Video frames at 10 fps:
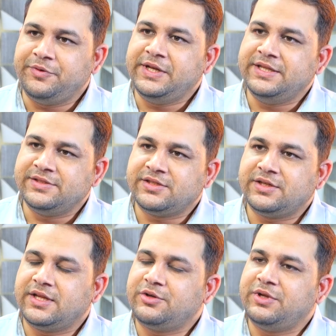we will
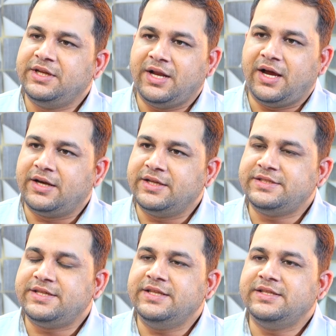insert that one in RI
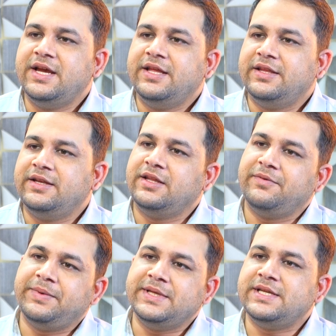stage, then the
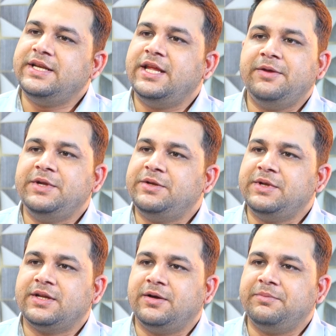patient name it
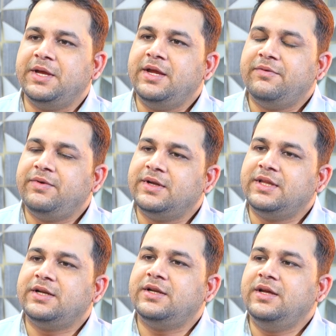will come. For
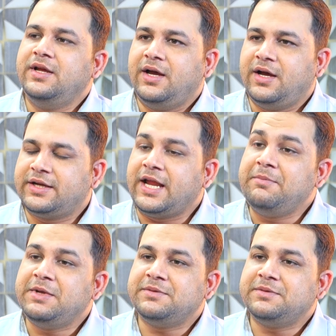that time